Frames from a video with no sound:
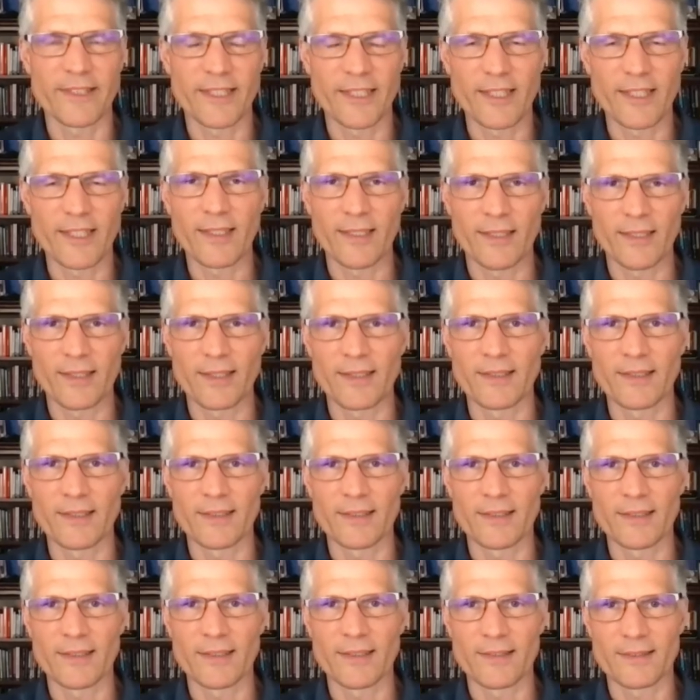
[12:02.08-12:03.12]

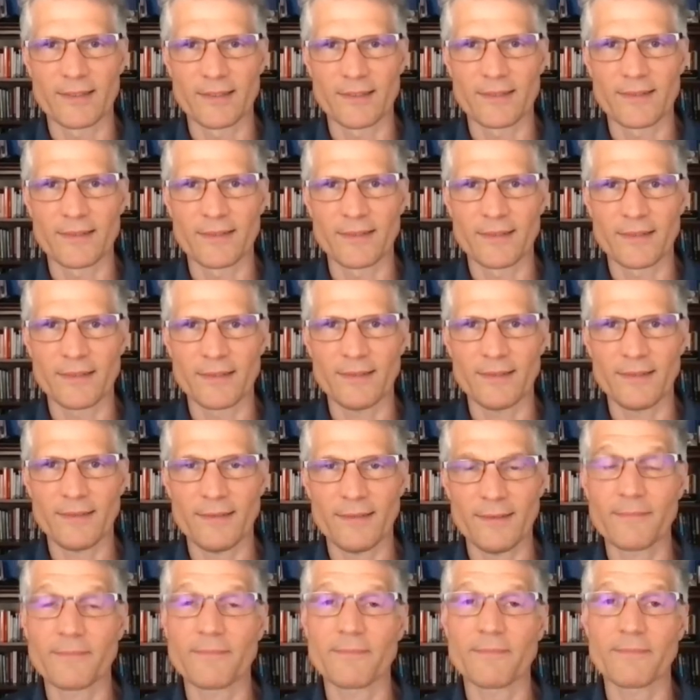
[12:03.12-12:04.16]

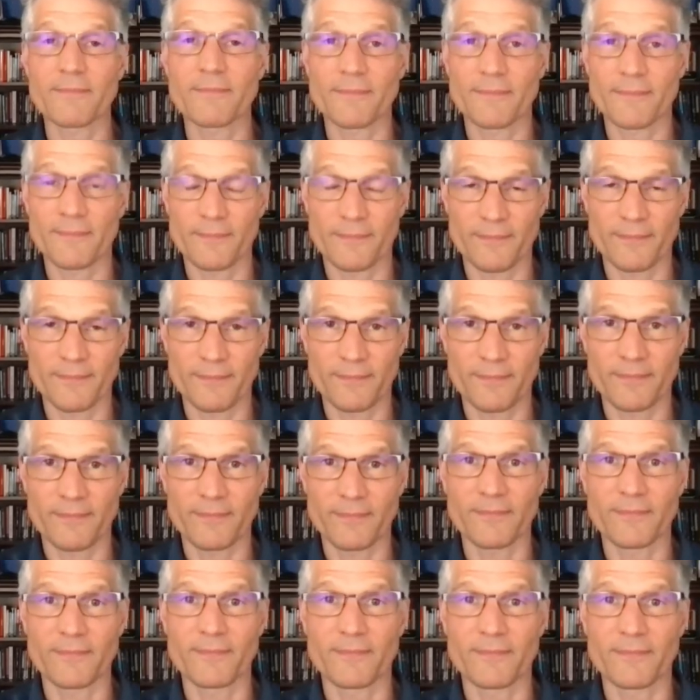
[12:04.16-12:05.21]

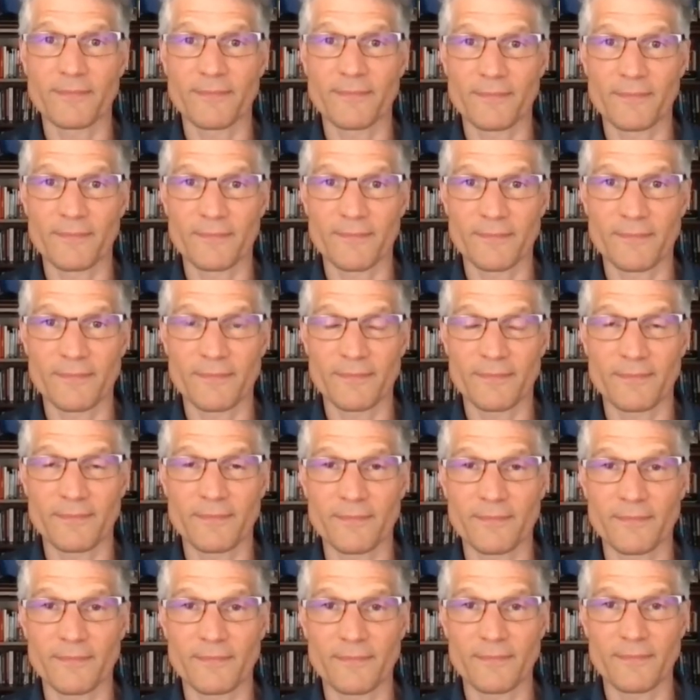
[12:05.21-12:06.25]

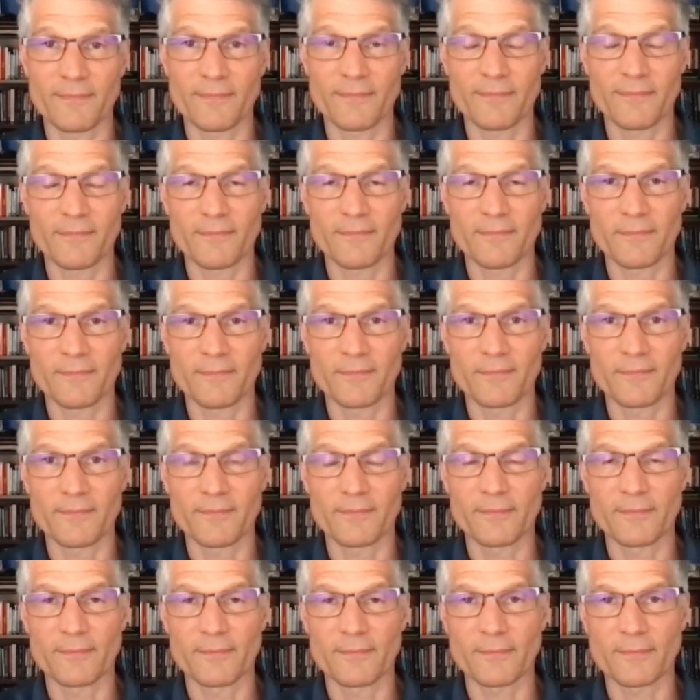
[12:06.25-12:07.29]

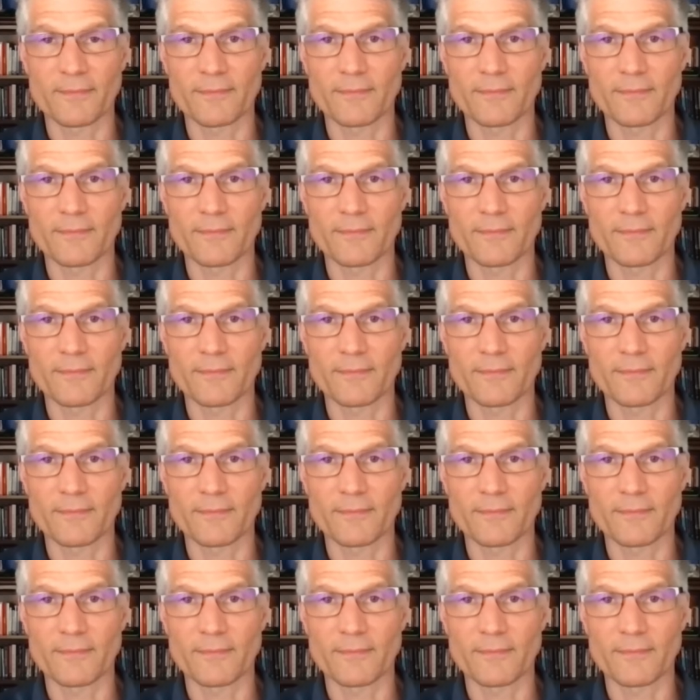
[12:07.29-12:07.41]
[no speech]